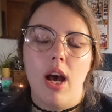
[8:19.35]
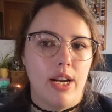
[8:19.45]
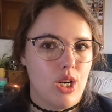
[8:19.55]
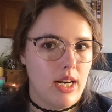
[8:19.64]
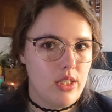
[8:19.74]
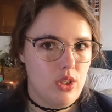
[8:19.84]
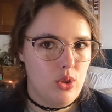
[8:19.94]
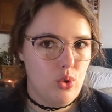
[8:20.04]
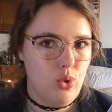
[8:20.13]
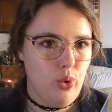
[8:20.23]
I tried to
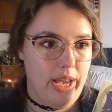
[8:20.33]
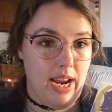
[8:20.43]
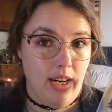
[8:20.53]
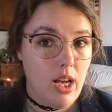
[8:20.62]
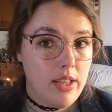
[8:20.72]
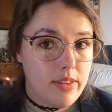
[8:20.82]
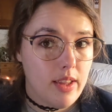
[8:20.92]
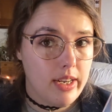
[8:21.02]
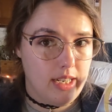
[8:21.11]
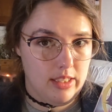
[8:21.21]
do a
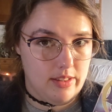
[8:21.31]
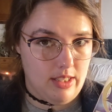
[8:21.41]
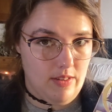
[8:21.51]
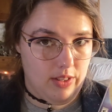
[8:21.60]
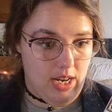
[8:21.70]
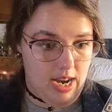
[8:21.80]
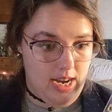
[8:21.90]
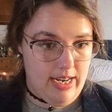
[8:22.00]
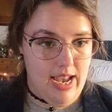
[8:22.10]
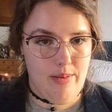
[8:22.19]
Nuzlocke and discovered
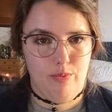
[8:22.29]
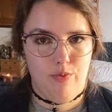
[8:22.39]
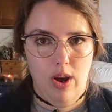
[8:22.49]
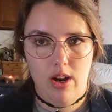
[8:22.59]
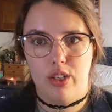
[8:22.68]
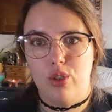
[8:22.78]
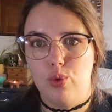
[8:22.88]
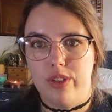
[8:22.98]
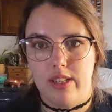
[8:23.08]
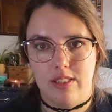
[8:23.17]
I am far too
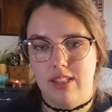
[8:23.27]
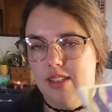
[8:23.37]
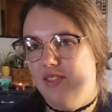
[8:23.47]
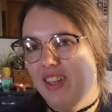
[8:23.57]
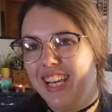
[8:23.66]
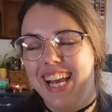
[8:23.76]
sensitive,